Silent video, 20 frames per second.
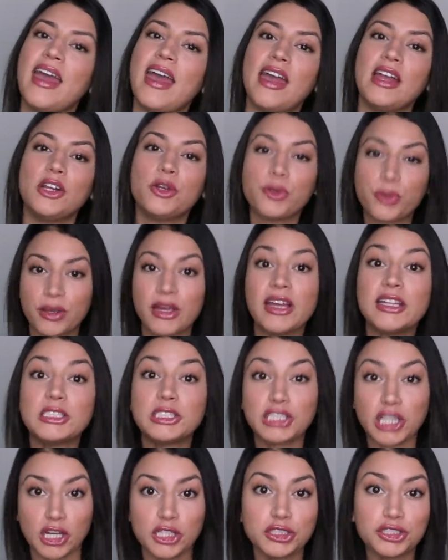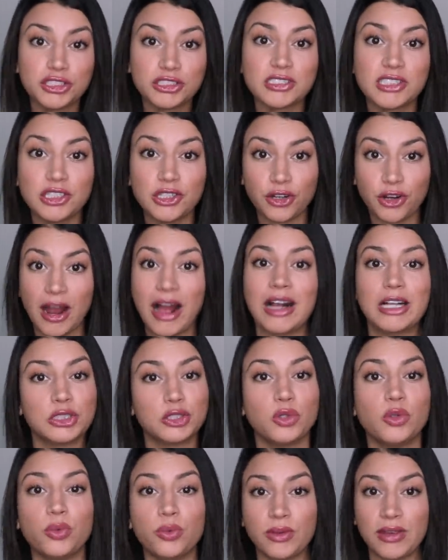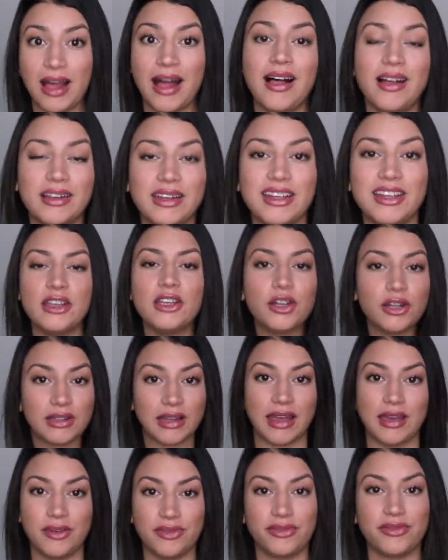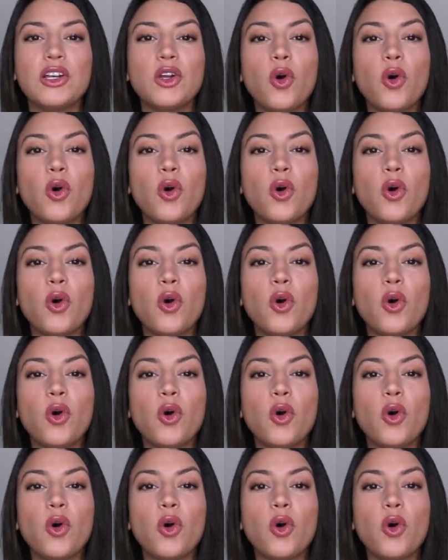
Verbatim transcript: and create changes in your actual reality in your life.